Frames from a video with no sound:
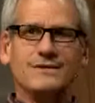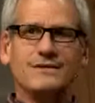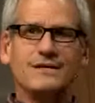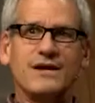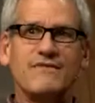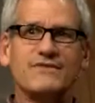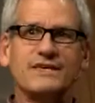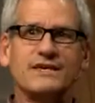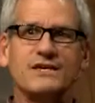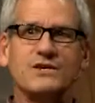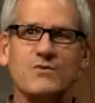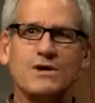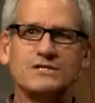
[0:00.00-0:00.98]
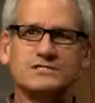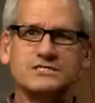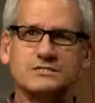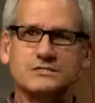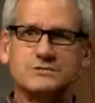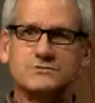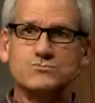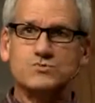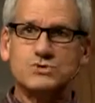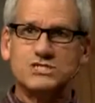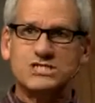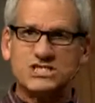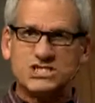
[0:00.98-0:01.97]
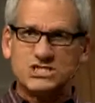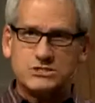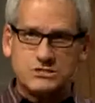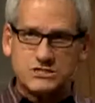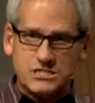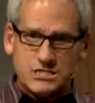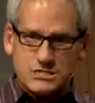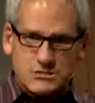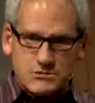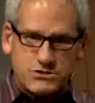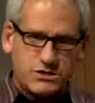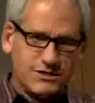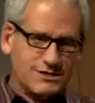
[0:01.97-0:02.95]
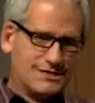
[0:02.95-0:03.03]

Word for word: You know, everything in you wants to just go, What do you know?